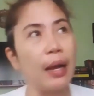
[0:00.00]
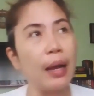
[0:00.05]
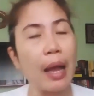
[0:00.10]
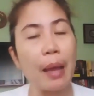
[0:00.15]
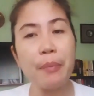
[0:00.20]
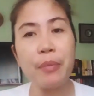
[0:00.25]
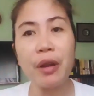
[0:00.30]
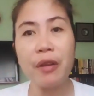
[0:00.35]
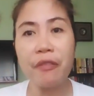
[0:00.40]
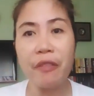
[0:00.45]

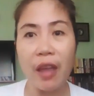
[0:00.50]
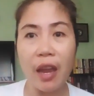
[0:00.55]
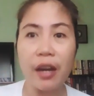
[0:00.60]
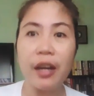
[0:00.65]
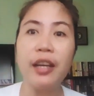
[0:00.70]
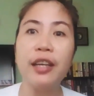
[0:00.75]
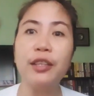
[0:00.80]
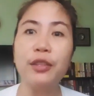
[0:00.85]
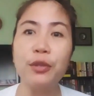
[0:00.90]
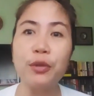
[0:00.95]
I'm
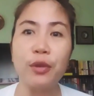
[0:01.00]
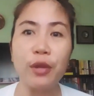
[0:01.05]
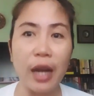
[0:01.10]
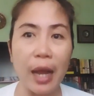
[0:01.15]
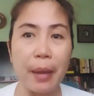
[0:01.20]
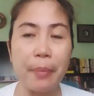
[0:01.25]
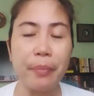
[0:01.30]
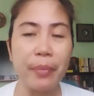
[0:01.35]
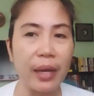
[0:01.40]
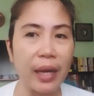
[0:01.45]
referring to
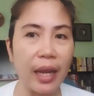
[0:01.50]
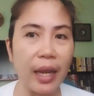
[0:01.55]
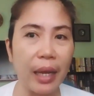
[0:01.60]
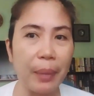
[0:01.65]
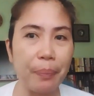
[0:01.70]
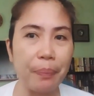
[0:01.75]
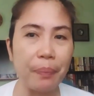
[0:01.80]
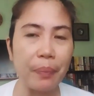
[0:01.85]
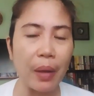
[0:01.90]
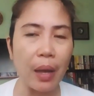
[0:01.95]
crime
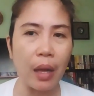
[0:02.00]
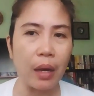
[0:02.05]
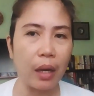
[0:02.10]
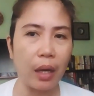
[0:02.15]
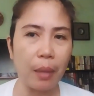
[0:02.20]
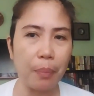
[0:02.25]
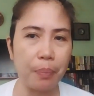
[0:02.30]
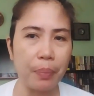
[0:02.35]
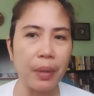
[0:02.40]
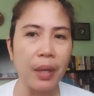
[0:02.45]

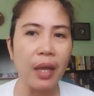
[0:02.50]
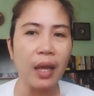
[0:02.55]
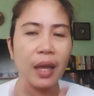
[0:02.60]
rate